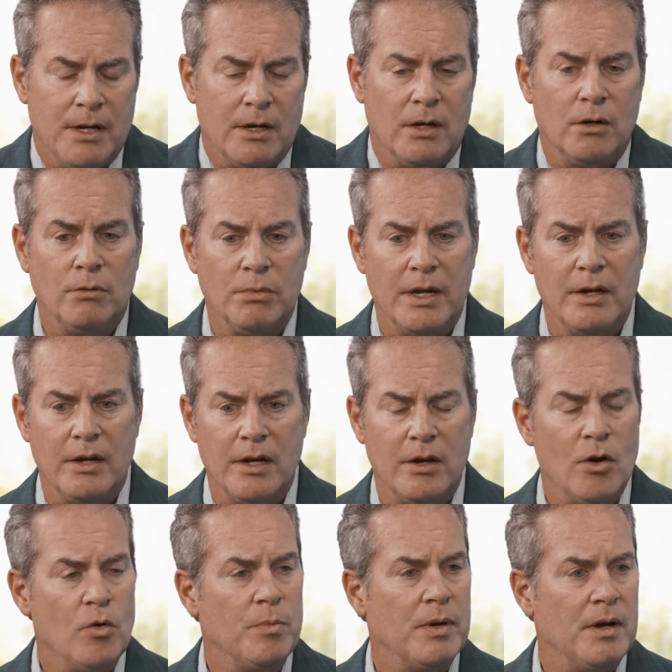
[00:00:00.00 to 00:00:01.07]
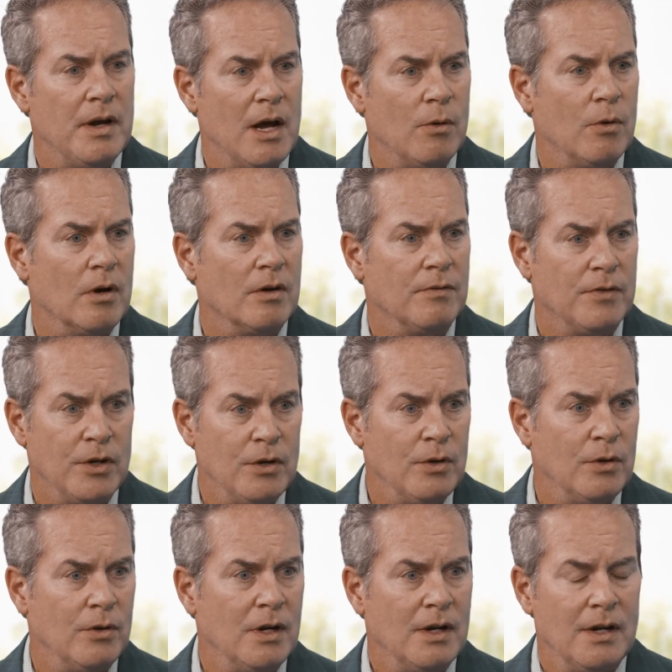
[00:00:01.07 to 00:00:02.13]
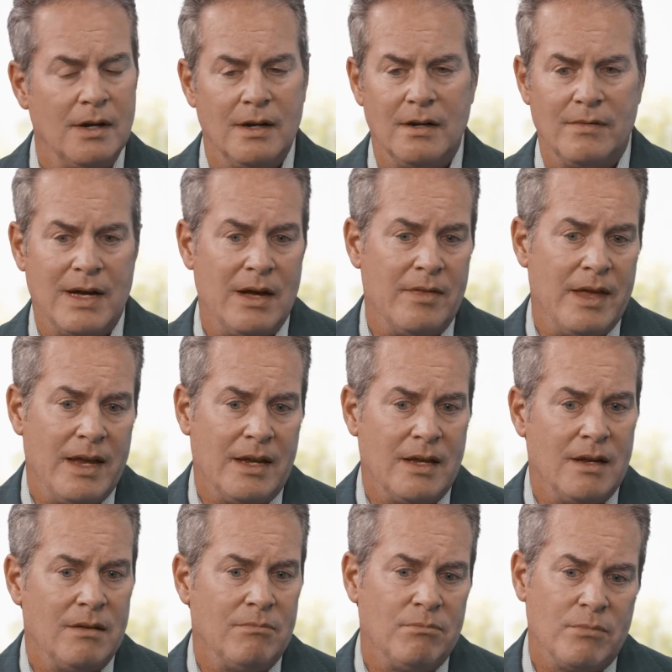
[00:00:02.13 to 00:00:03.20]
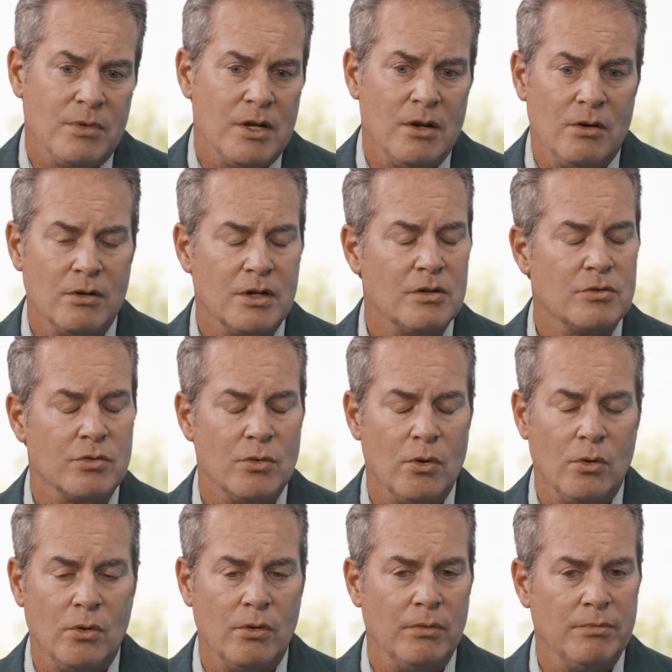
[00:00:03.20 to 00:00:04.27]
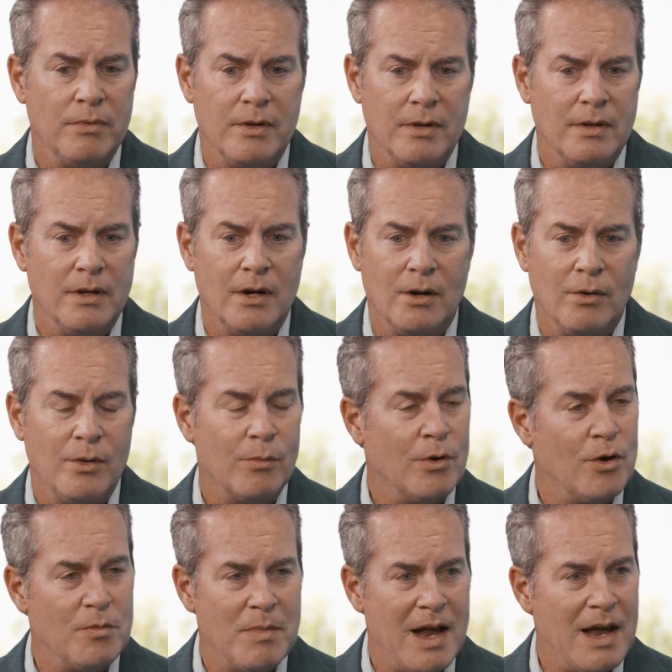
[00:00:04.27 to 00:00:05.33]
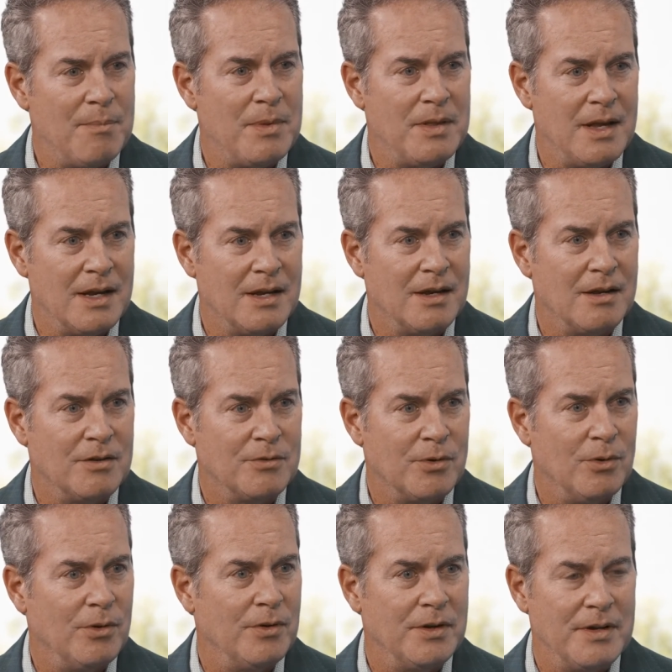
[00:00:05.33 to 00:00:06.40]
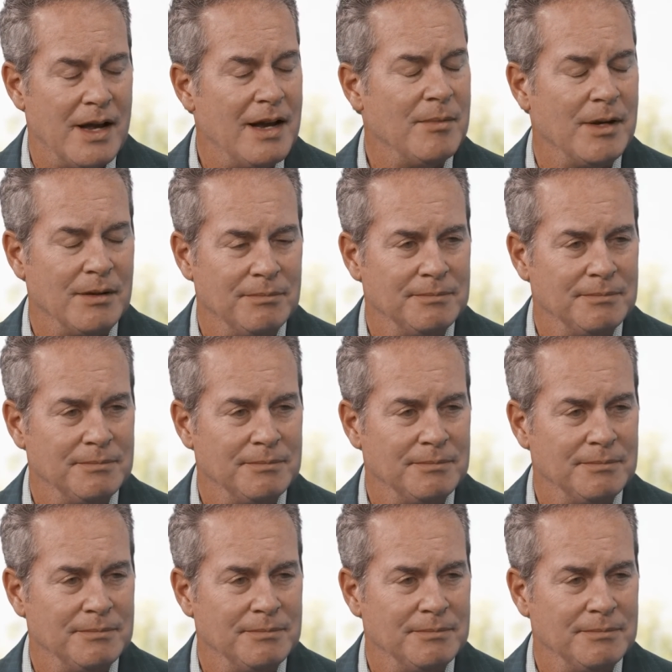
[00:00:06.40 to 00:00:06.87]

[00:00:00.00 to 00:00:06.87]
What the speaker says: an open network view of how they can, control, the roadmap, and they can control the timing.